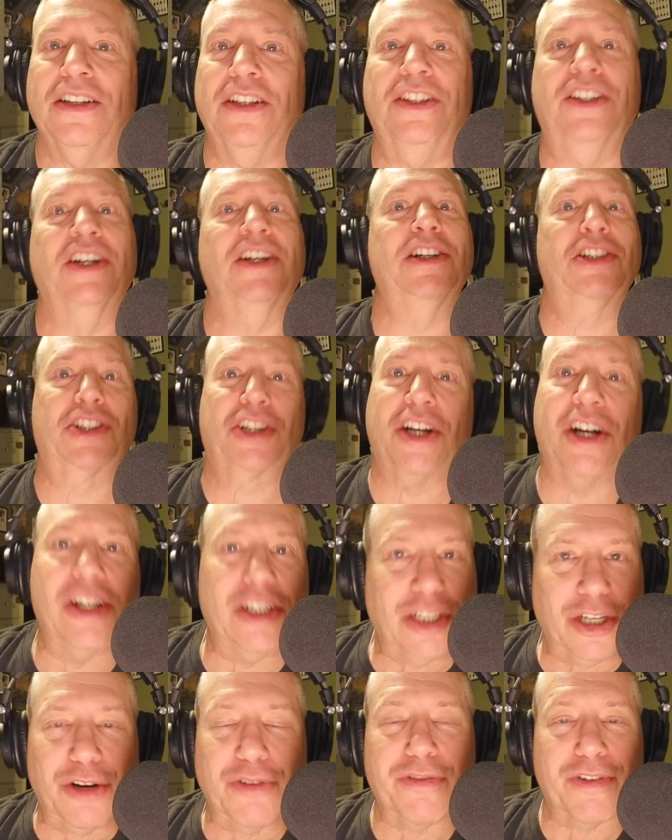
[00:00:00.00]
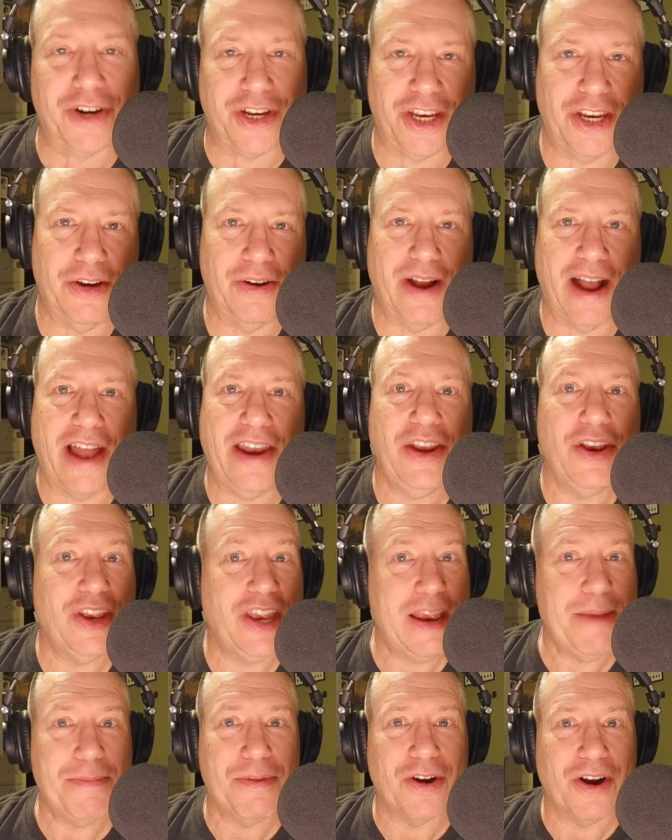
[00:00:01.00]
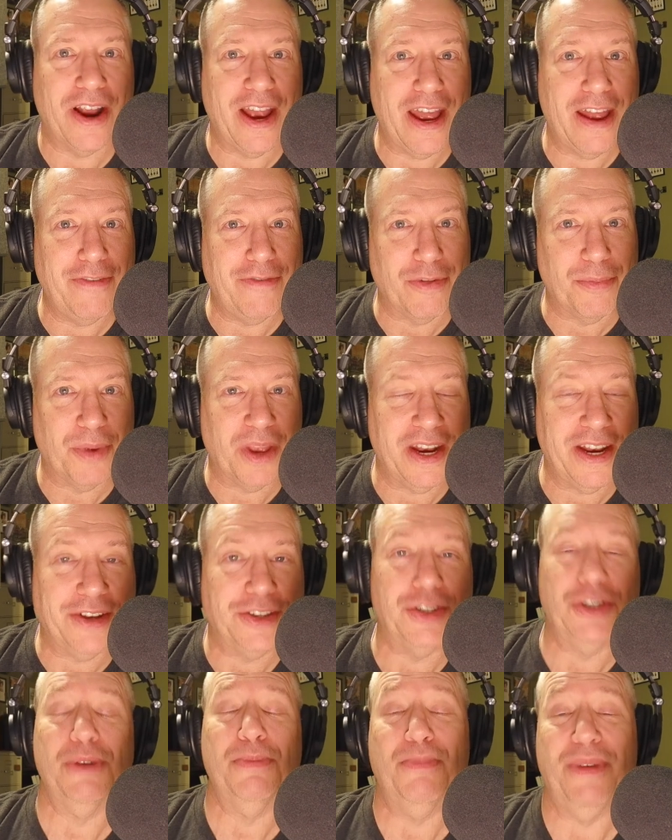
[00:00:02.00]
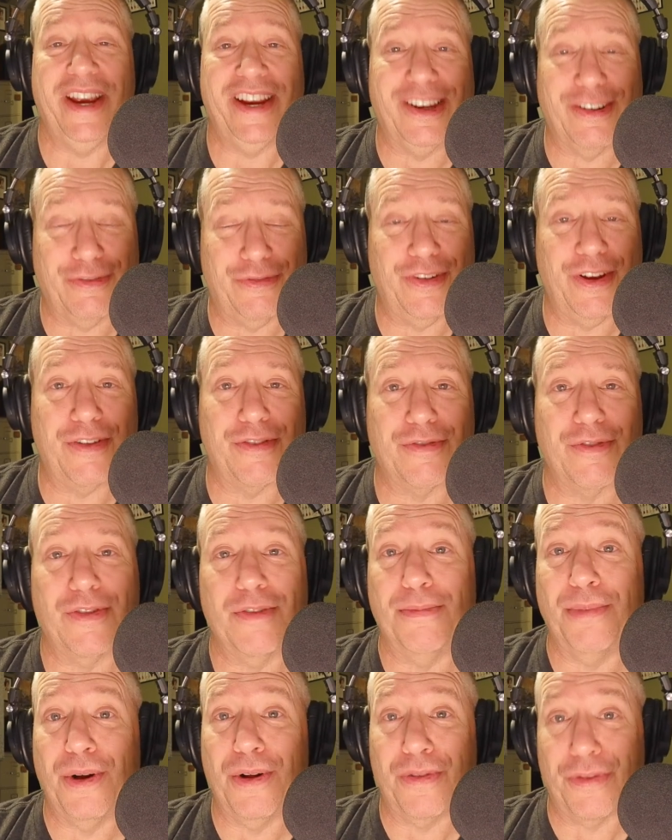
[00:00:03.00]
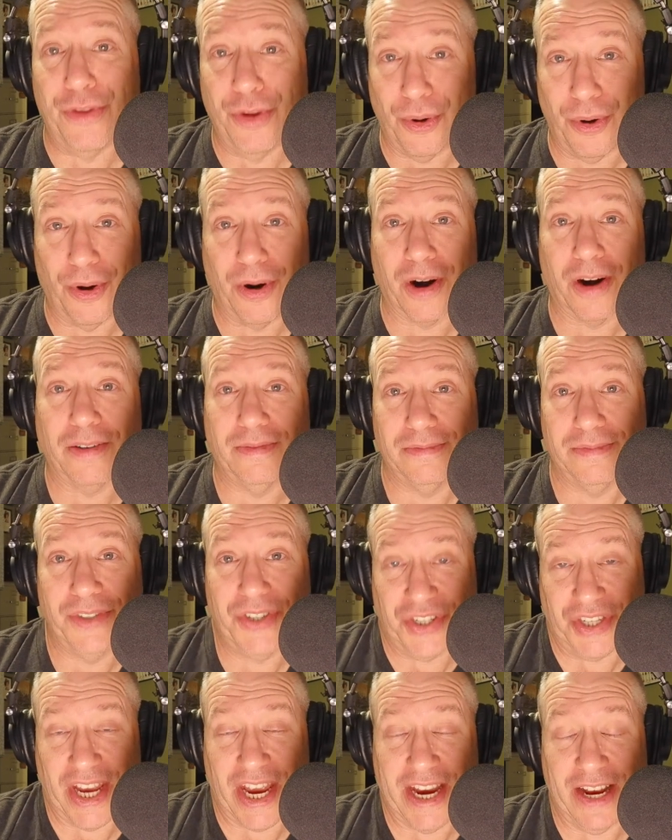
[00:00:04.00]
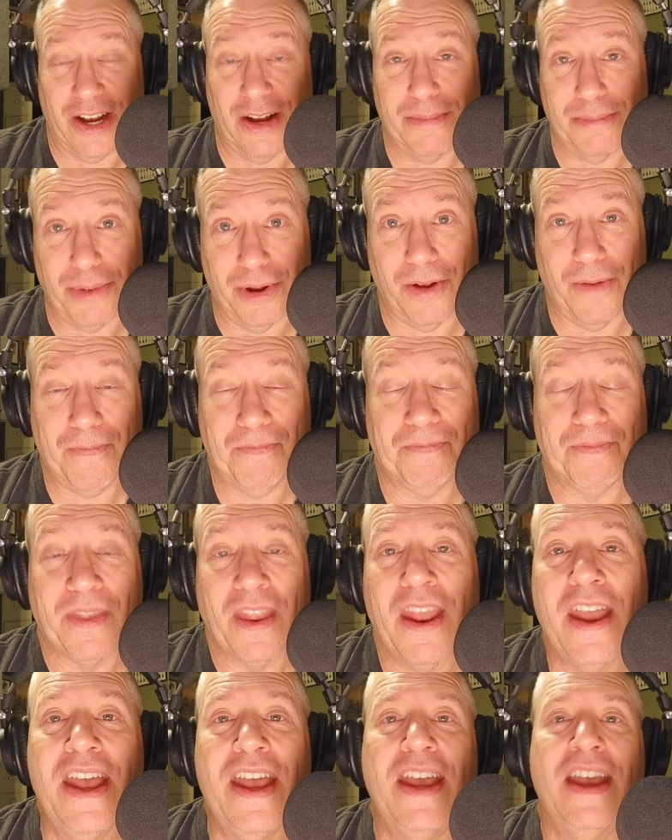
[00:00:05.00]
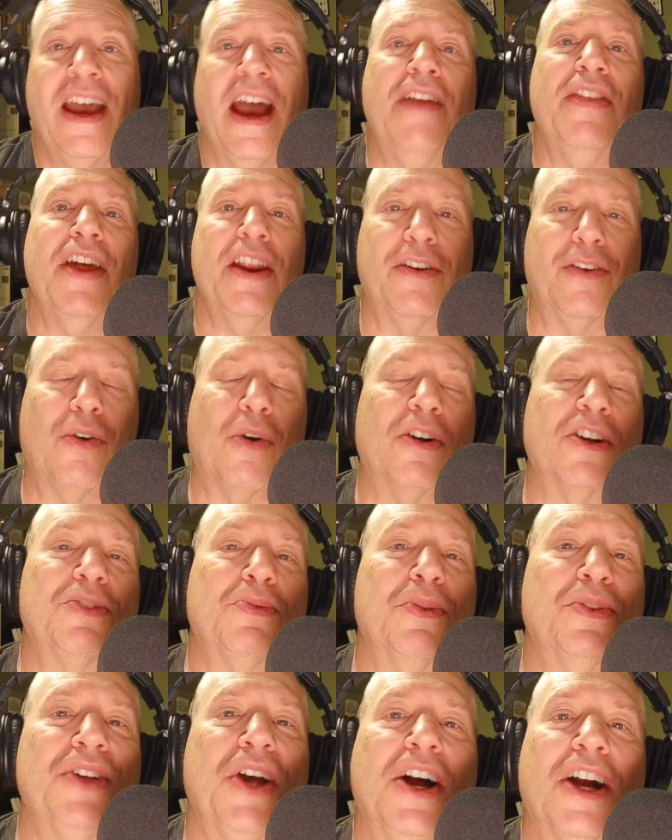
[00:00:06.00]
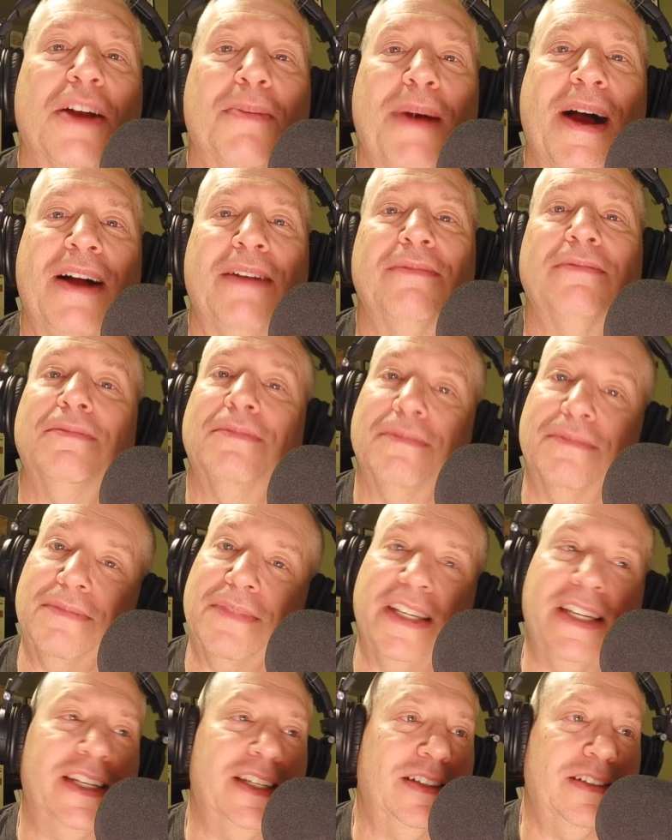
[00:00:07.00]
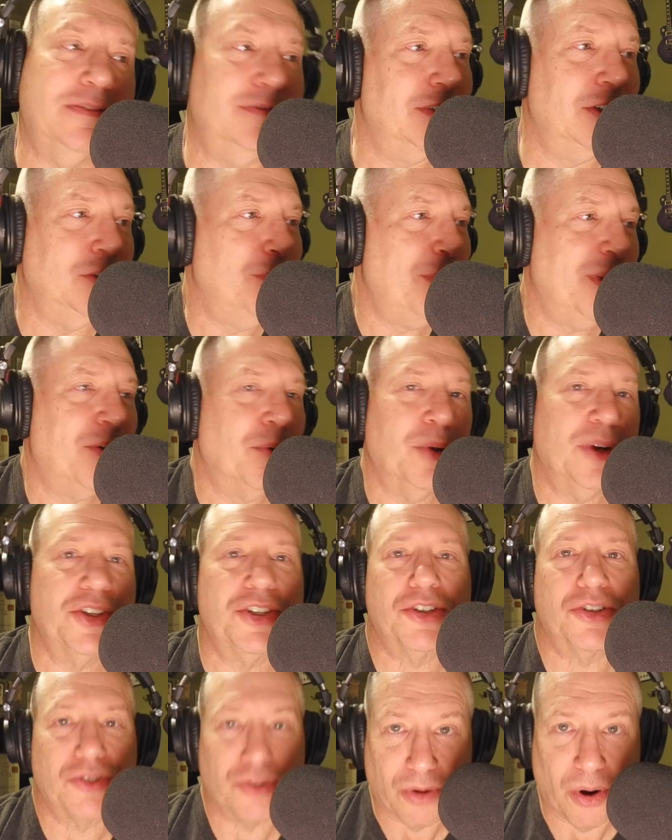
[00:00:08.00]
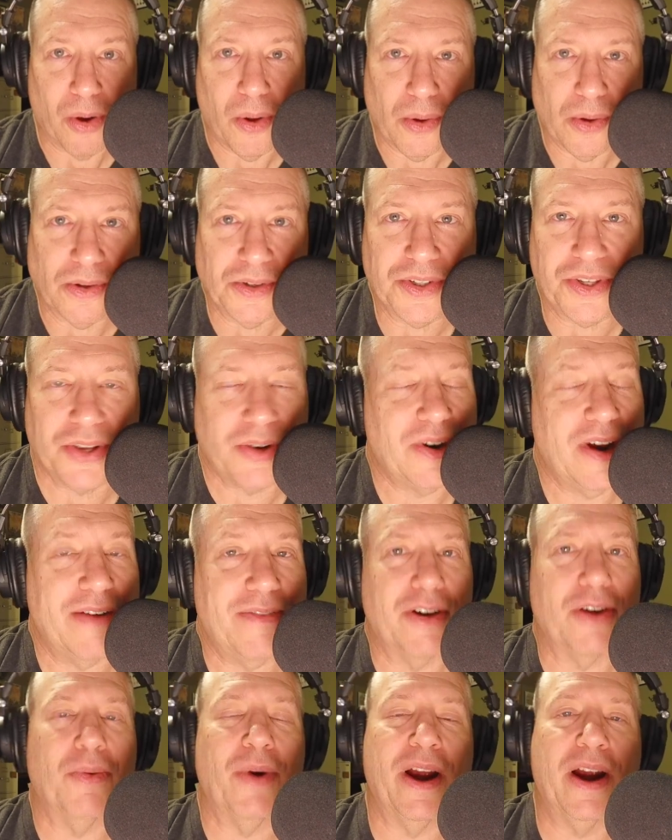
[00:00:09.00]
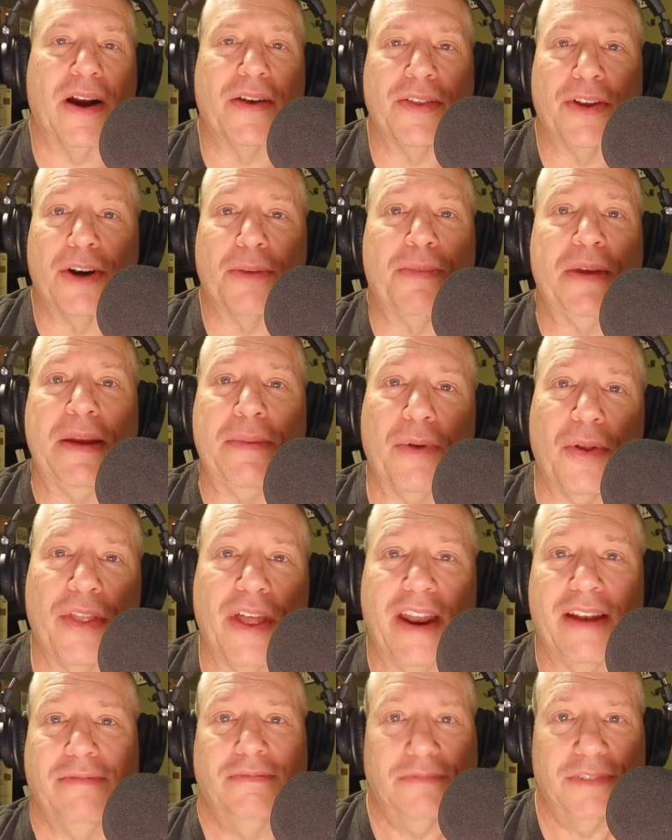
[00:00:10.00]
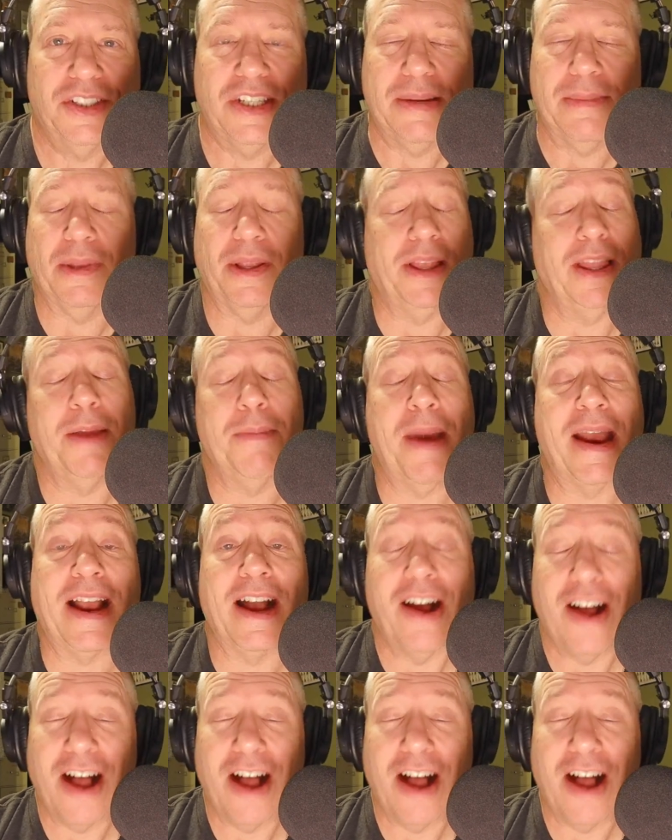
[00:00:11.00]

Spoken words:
gush all over you? How do you keep your head from getting too big to fit through the booth door? Stay humble. And then, of course, we'll talk about the ubiquitous trolls. They're everywhere, and there are people that seemingly make a